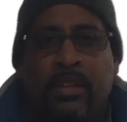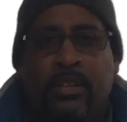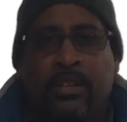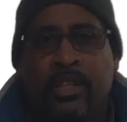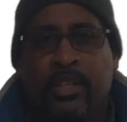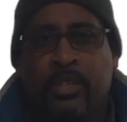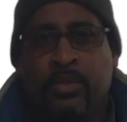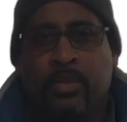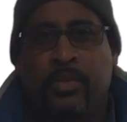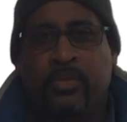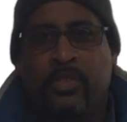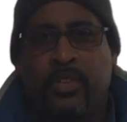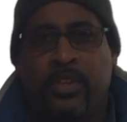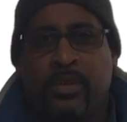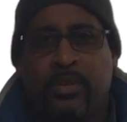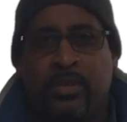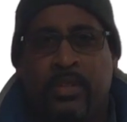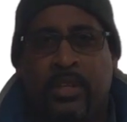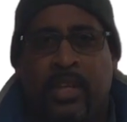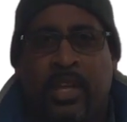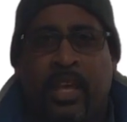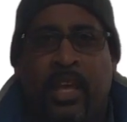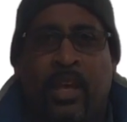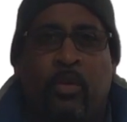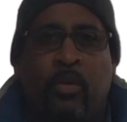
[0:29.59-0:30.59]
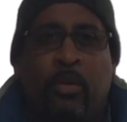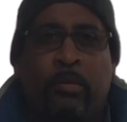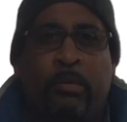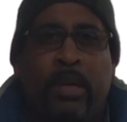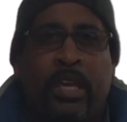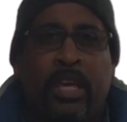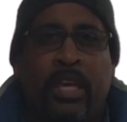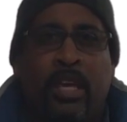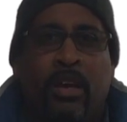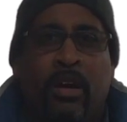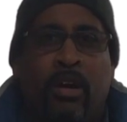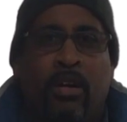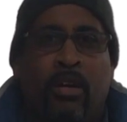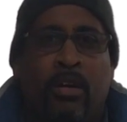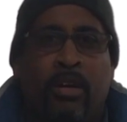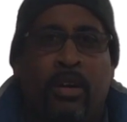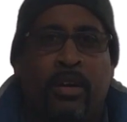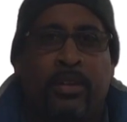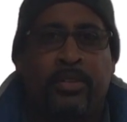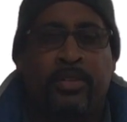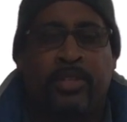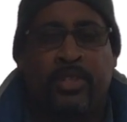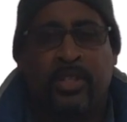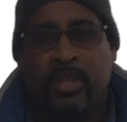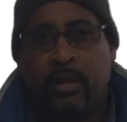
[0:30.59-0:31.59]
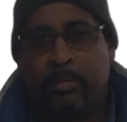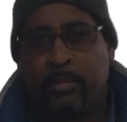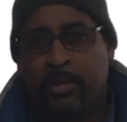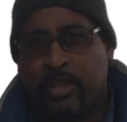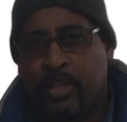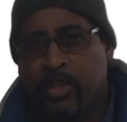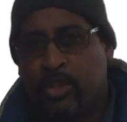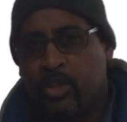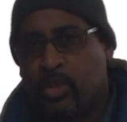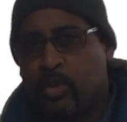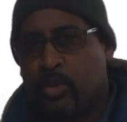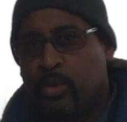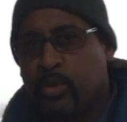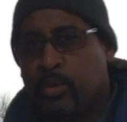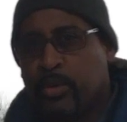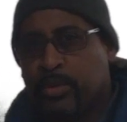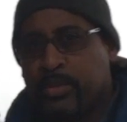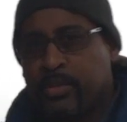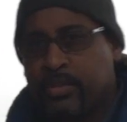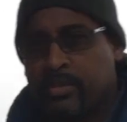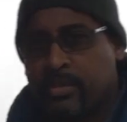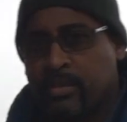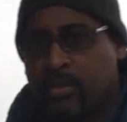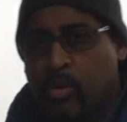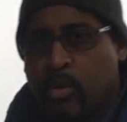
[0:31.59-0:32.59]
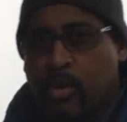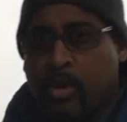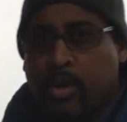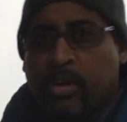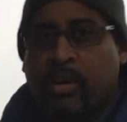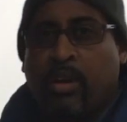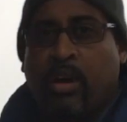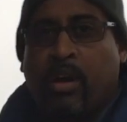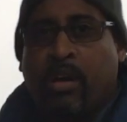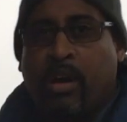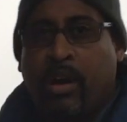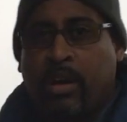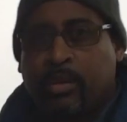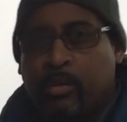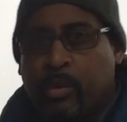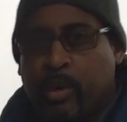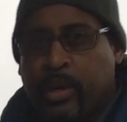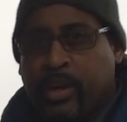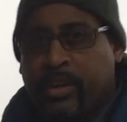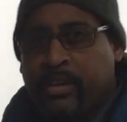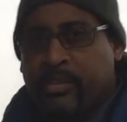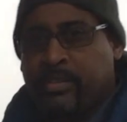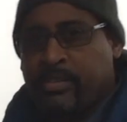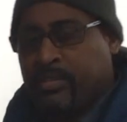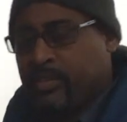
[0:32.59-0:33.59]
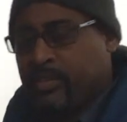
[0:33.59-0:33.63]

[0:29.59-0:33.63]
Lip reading: This review today will be on some of the tools or hardware